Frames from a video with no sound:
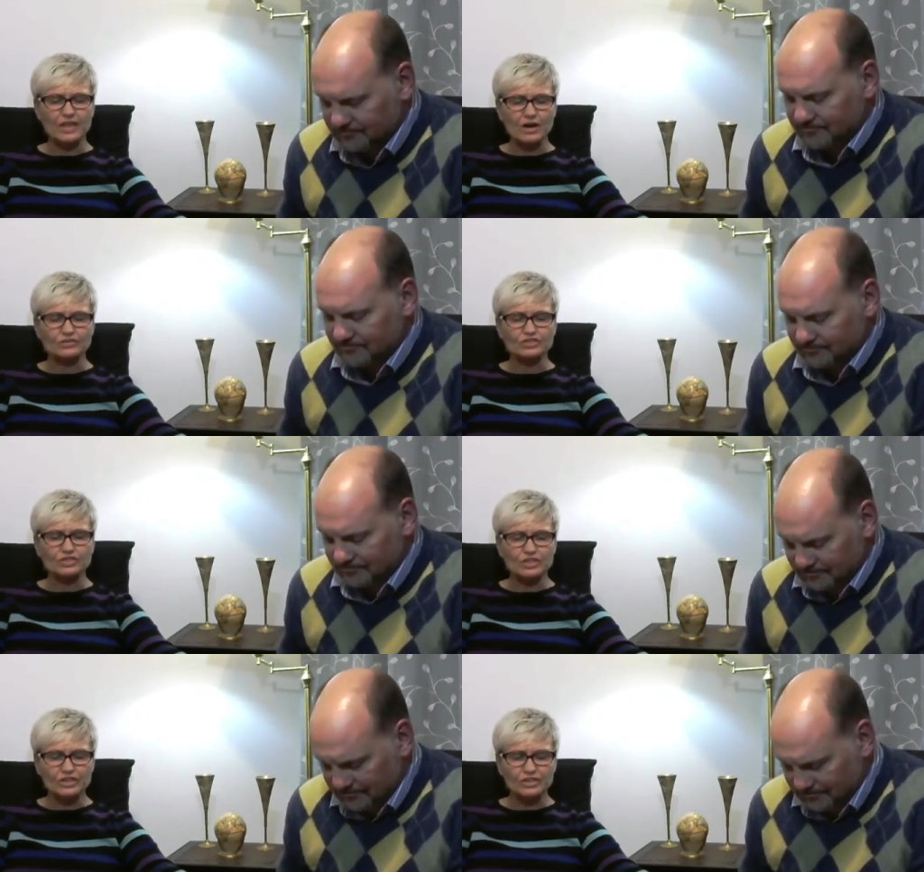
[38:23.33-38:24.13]
Speaker 1: our
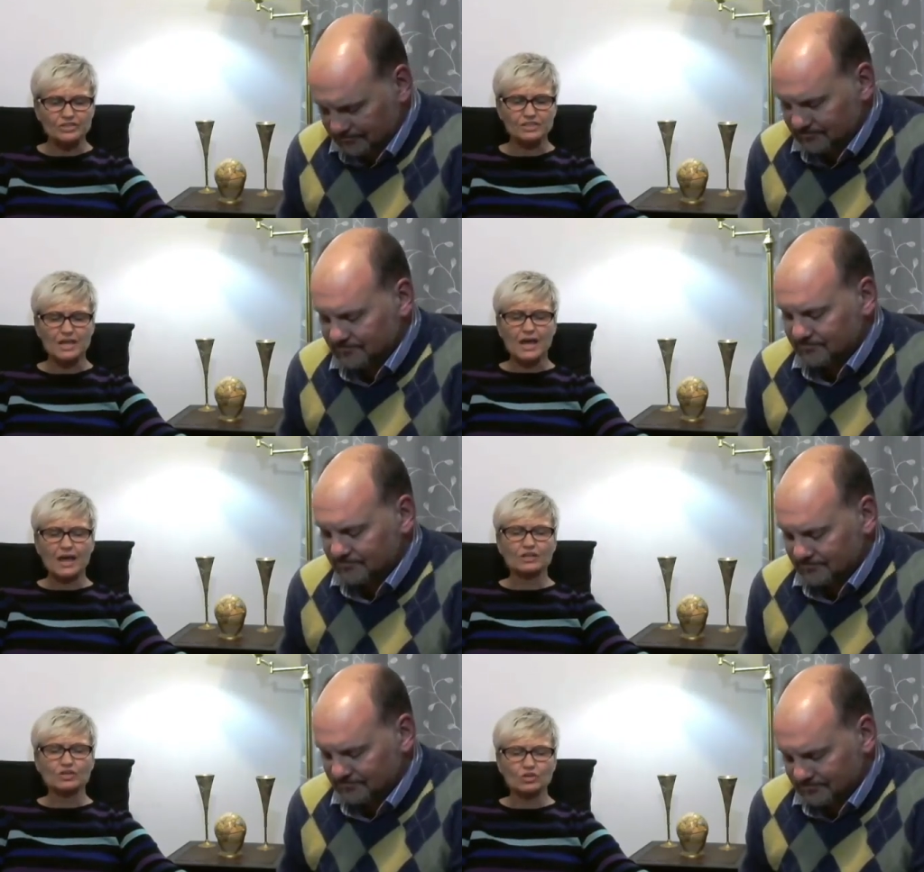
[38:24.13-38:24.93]
church
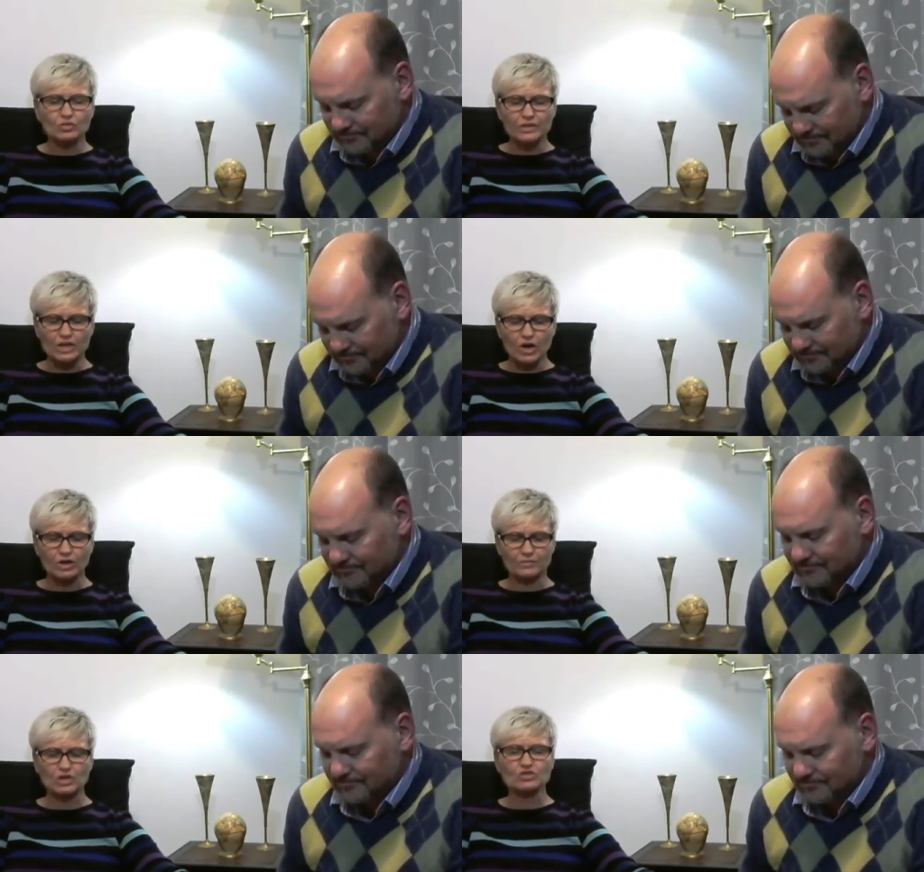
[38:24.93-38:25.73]
and who we are
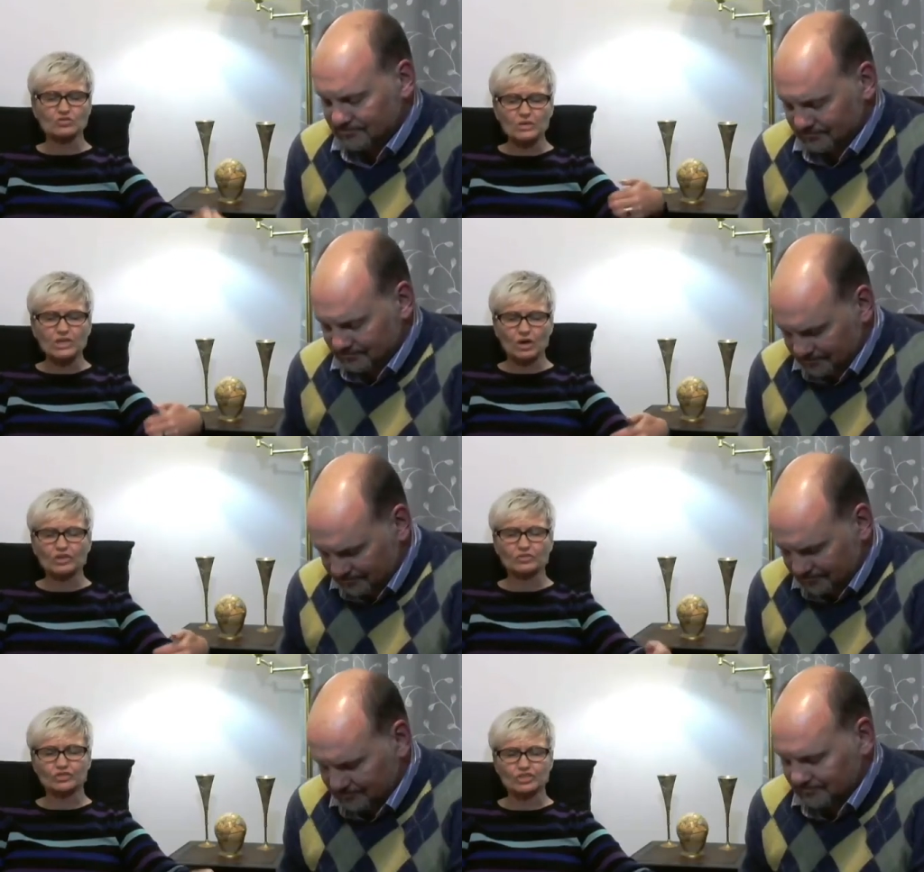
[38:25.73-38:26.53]
because we are your
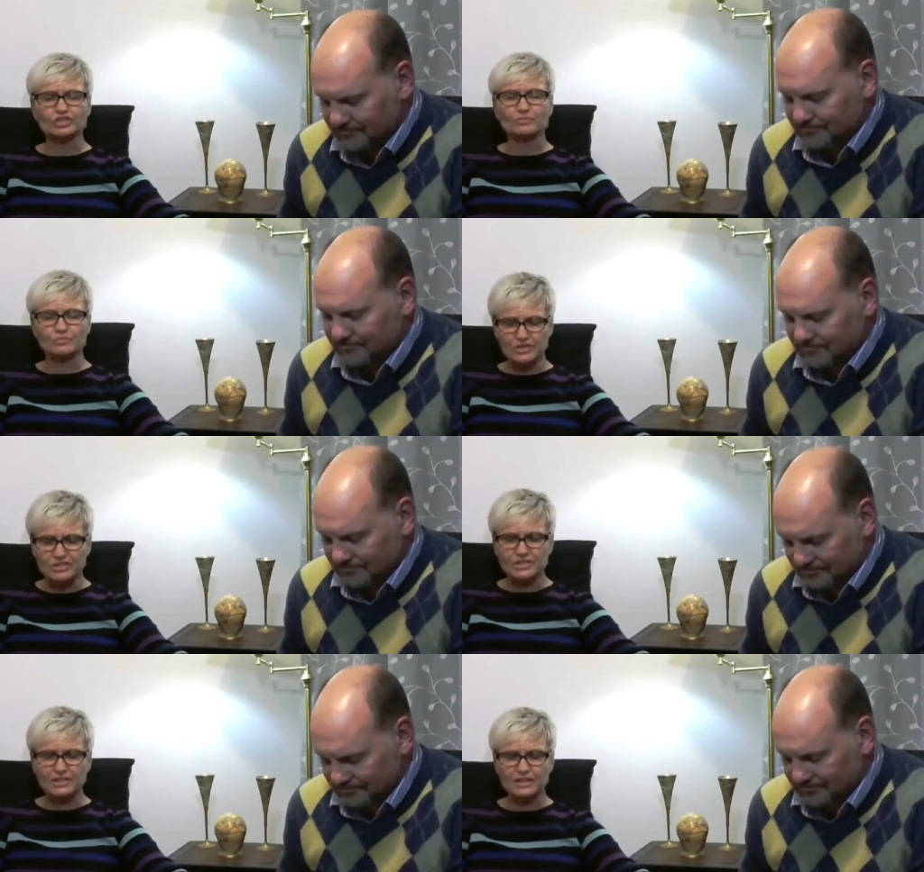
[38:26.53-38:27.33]
church
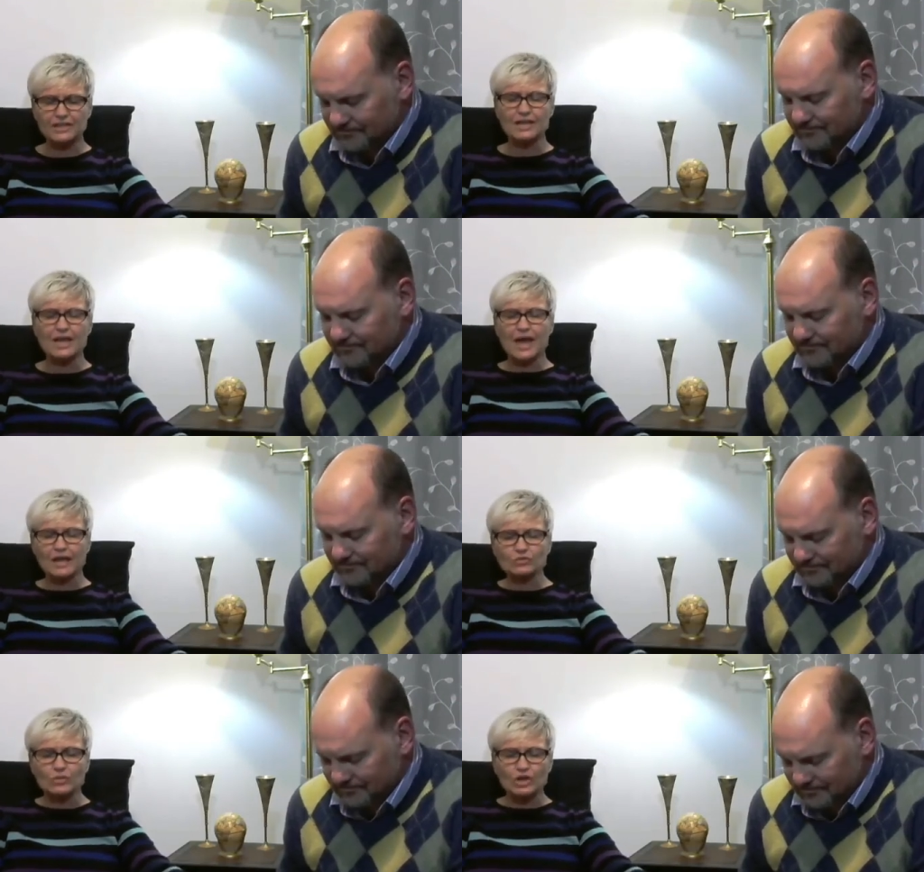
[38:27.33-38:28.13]
personally and
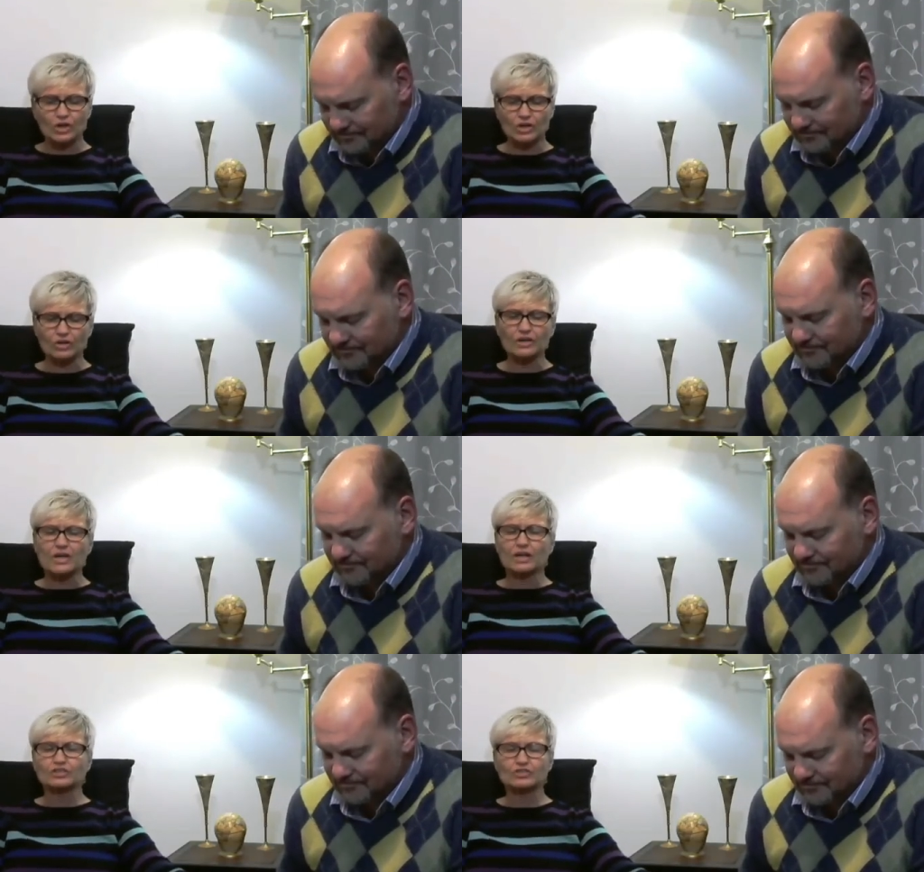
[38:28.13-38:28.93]
we are
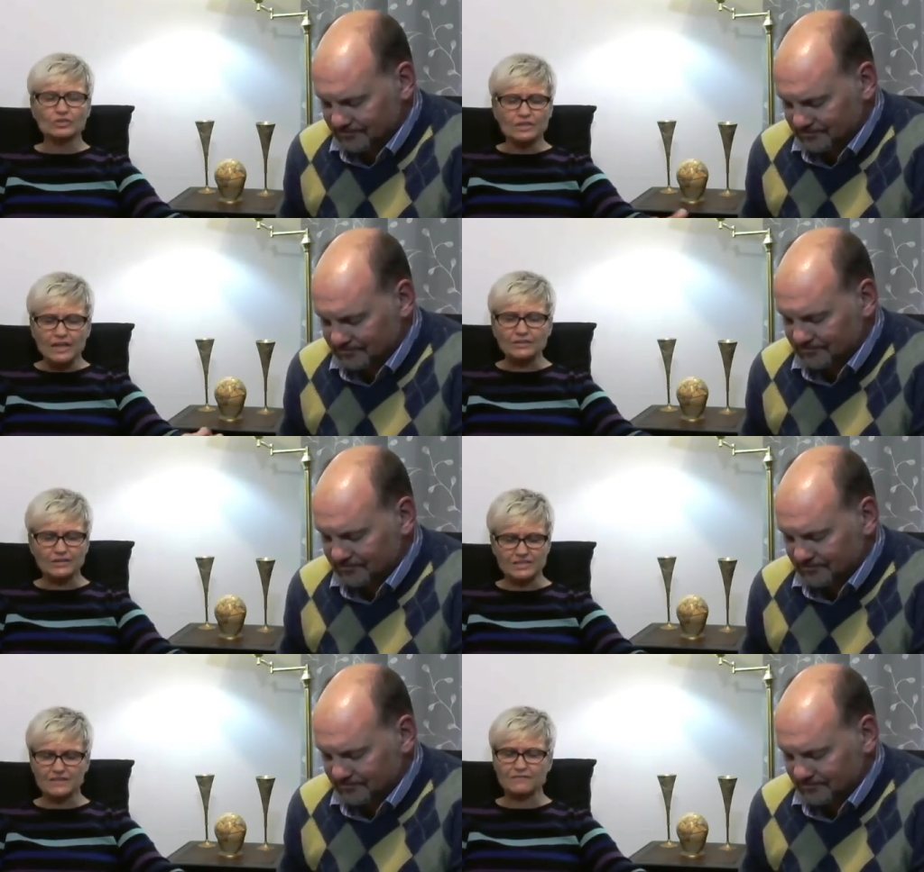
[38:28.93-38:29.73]
together
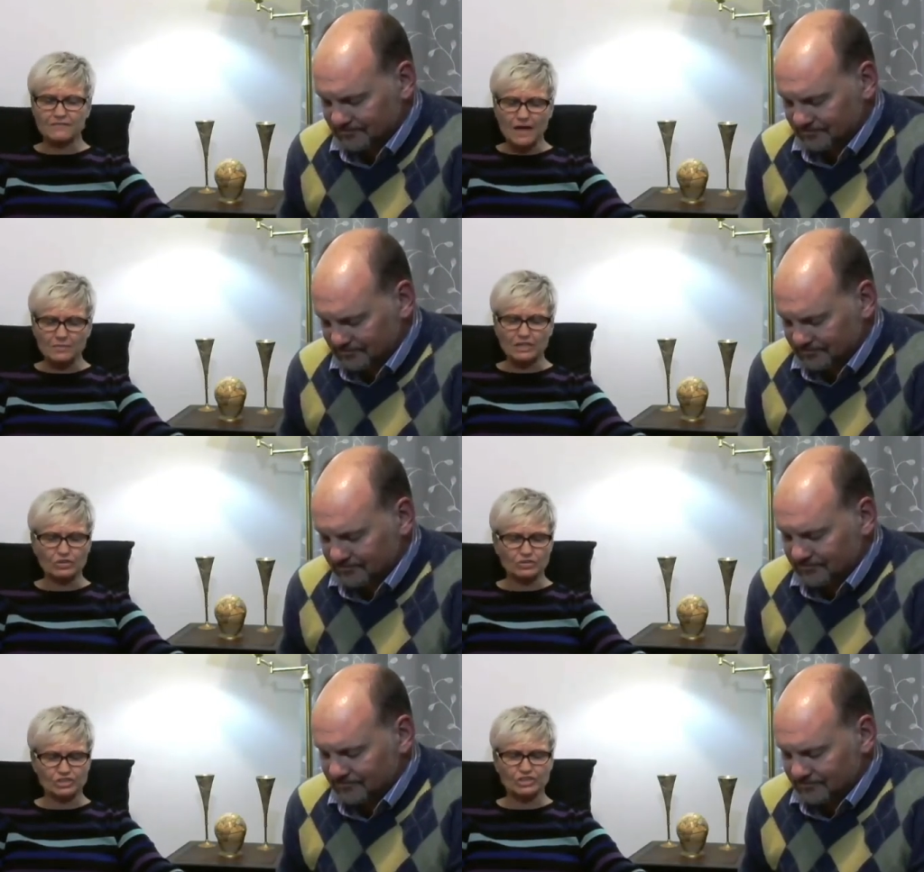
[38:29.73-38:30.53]
as a family or
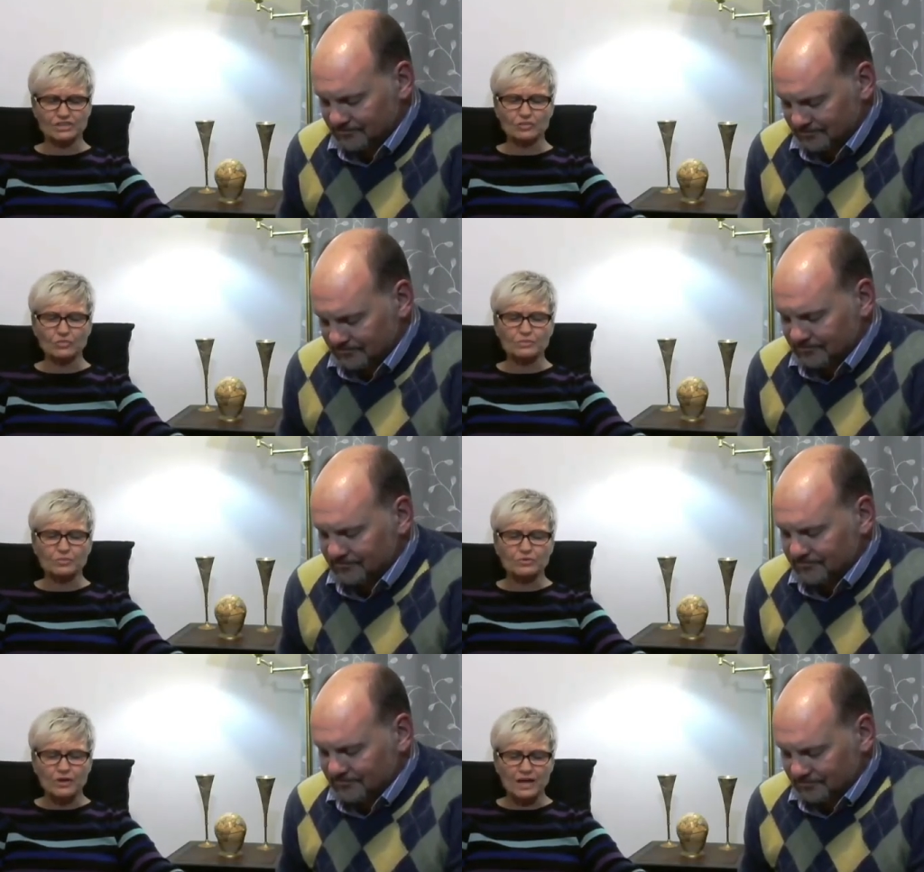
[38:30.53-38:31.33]
church. And we
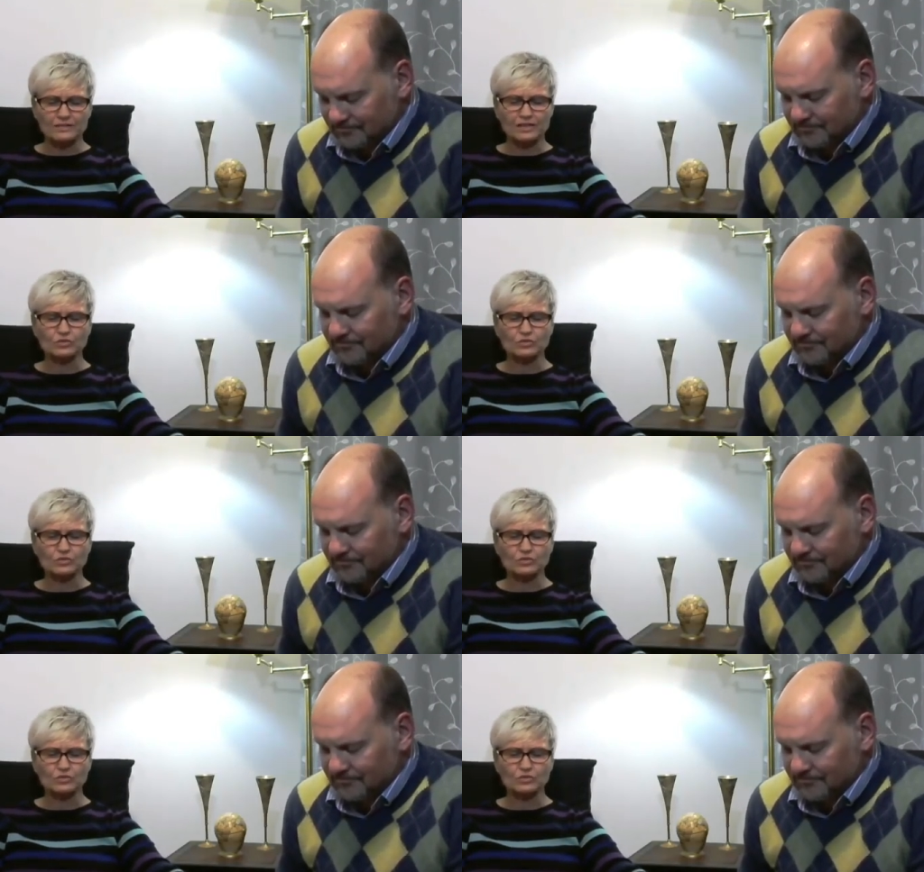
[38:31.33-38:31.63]
pray that